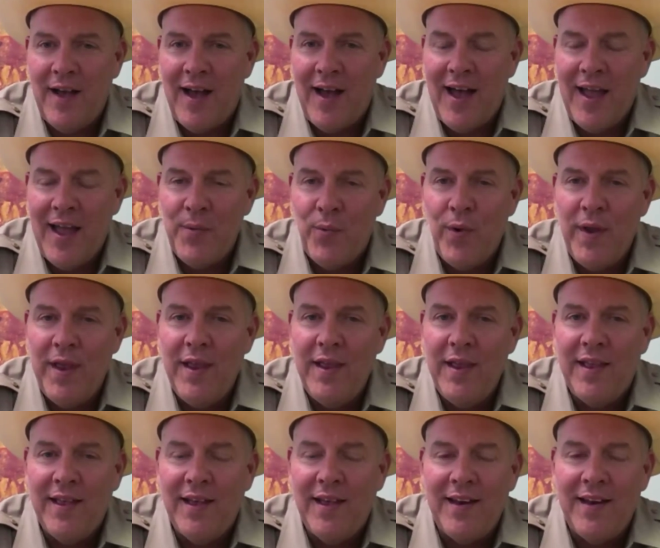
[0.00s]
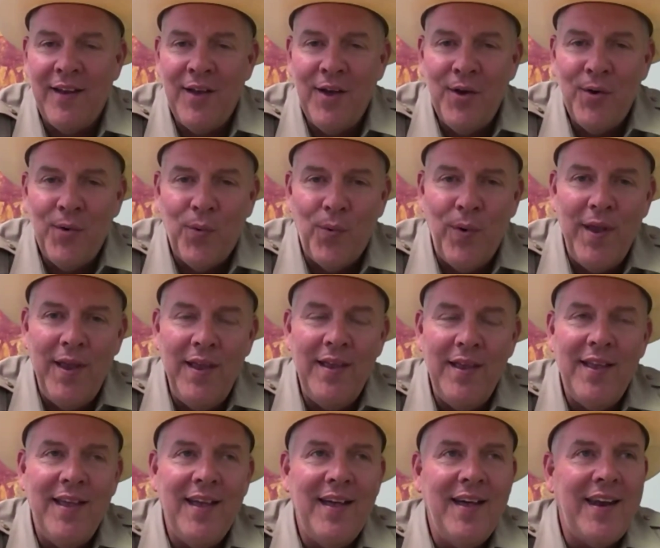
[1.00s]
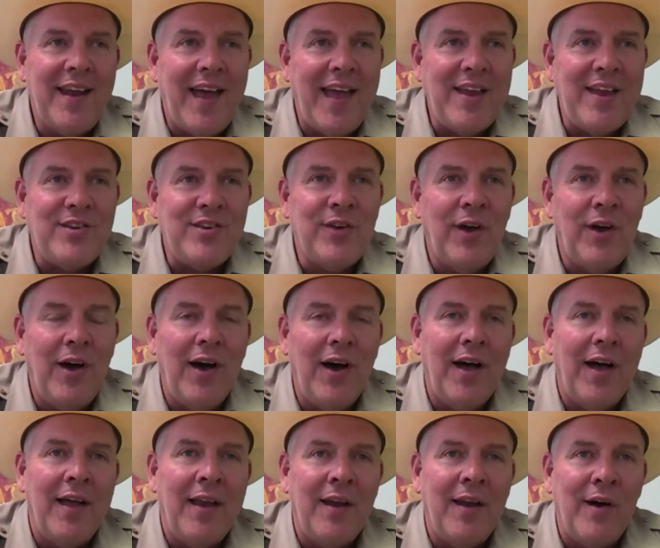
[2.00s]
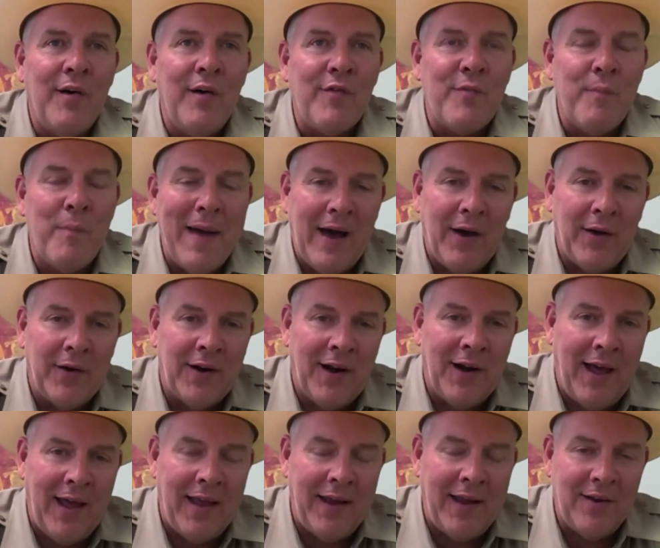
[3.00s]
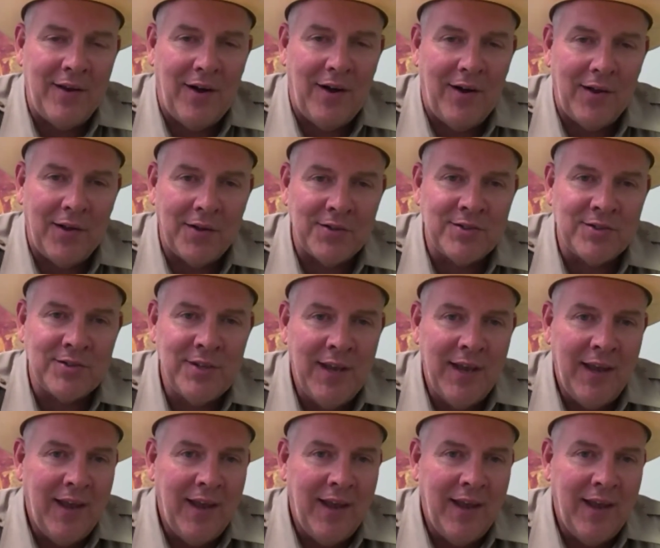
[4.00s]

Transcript: Hey, yeah. we get we get a ton of mountain lion calls.